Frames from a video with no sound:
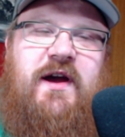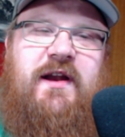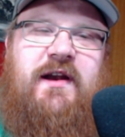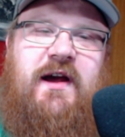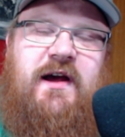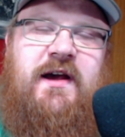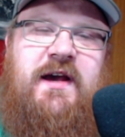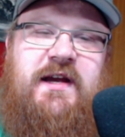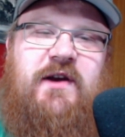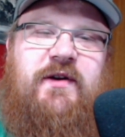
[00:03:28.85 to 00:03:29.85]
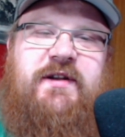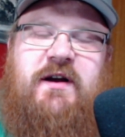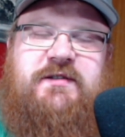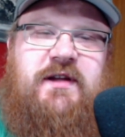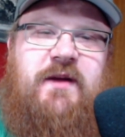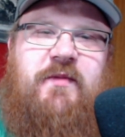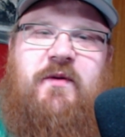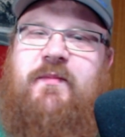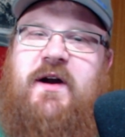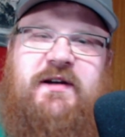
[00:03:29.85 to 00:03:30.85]
And he talks a lot
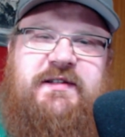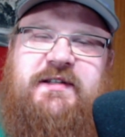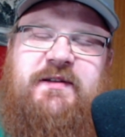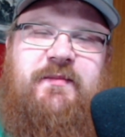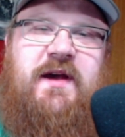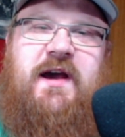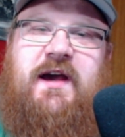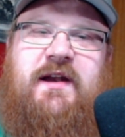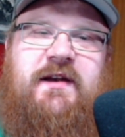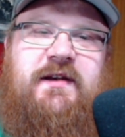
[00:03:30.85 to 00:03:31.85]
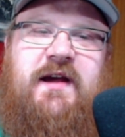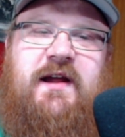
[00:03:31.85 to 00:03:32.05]
about Marxism and